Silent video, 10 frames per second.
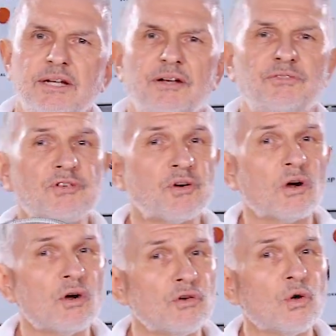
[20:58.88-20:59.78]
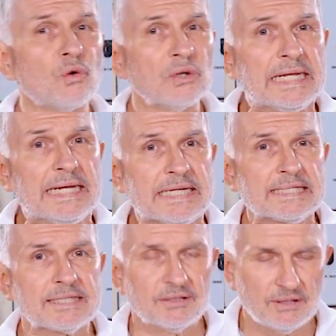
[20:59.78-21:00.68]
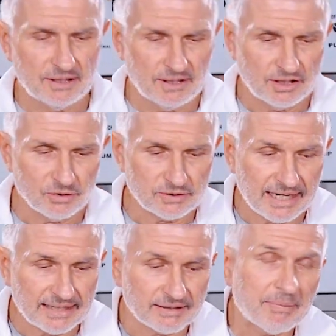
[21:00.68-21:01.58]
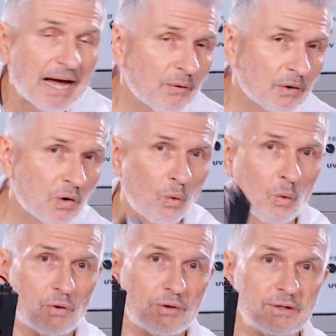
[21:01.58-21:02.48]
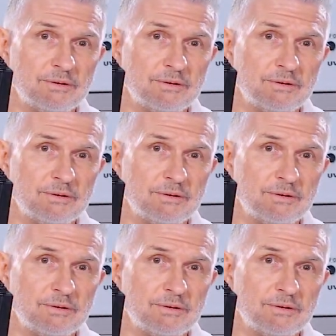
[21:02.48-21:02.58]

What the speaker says: if there are no leaks, you take the power cord